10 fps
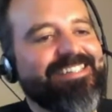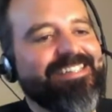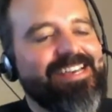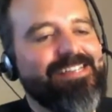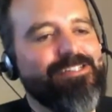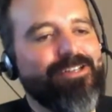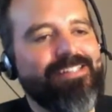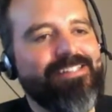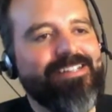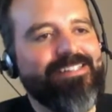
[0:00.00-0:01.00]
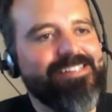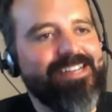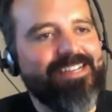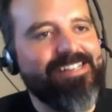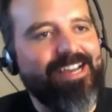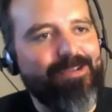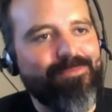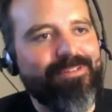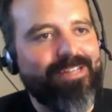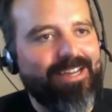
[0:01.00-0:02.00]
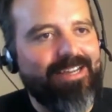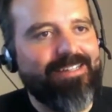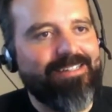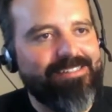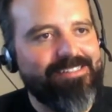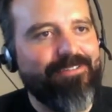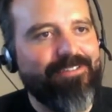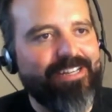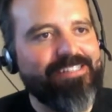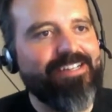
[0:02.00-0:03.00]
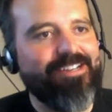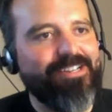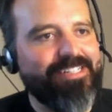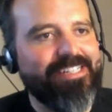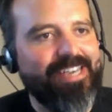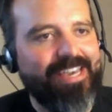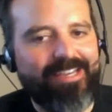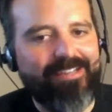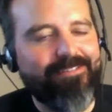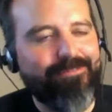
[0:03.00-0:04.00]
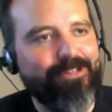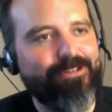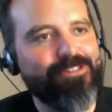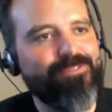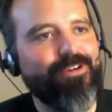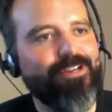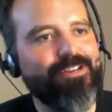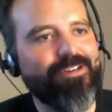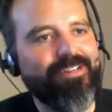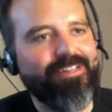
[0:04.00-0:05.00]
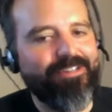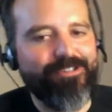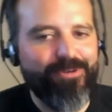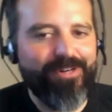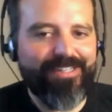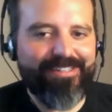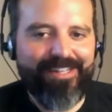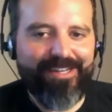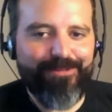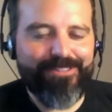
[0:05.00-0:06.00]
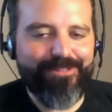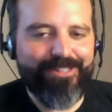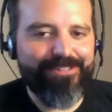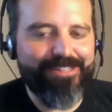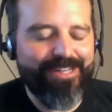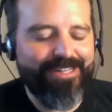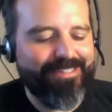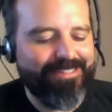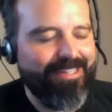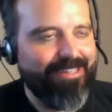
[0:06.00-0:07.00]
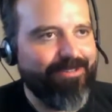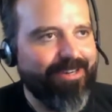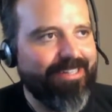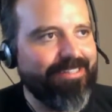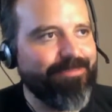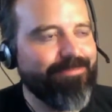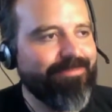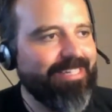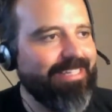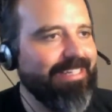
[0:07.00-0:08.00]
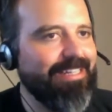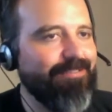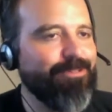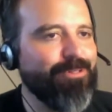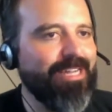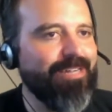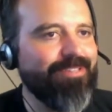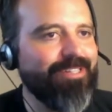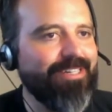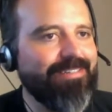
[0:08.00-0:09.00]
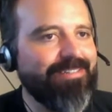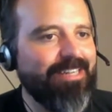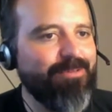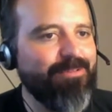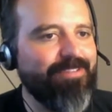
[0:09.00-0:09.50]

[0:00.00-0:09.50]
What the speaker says: Yeah. So you'll have to tell us next time the stuff that isn't under DA, whether it's friend or drink, like what goes on at O'Reilly at Foo Camp there. That'll be fast.